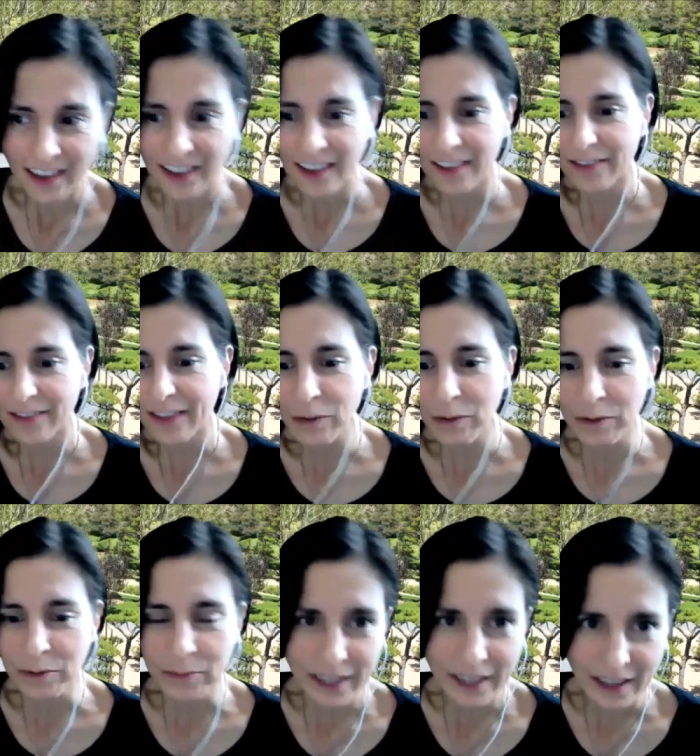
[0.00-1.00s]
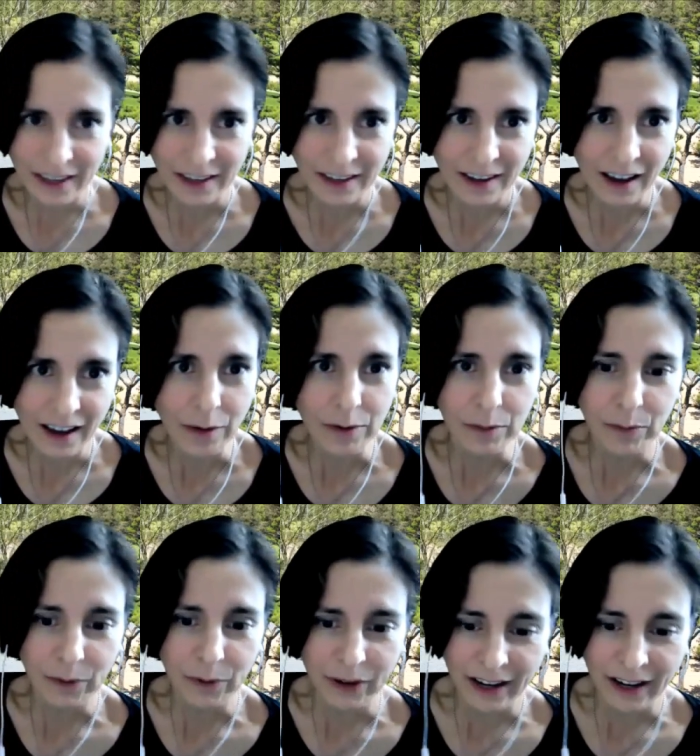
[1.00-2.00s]
if that were me, I would
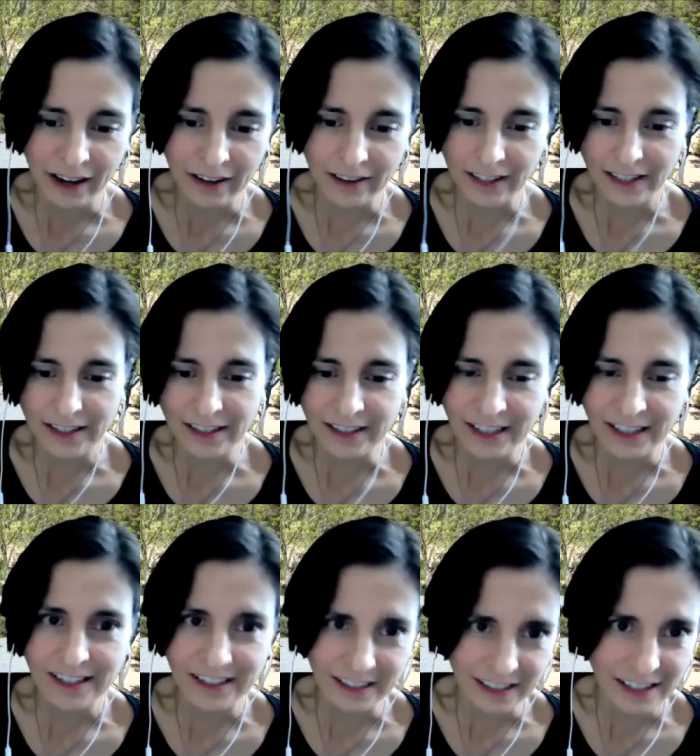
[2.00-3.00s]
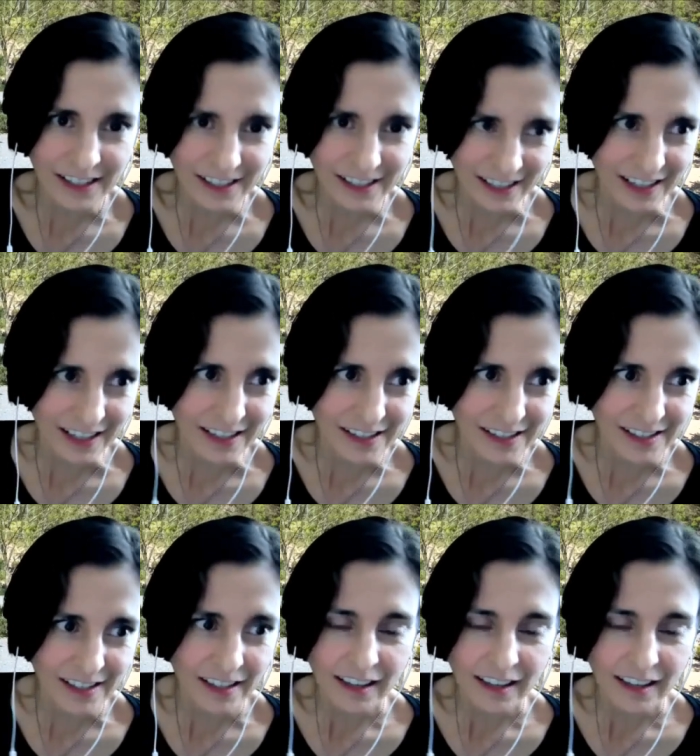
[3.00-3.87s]
point out these and these and these things.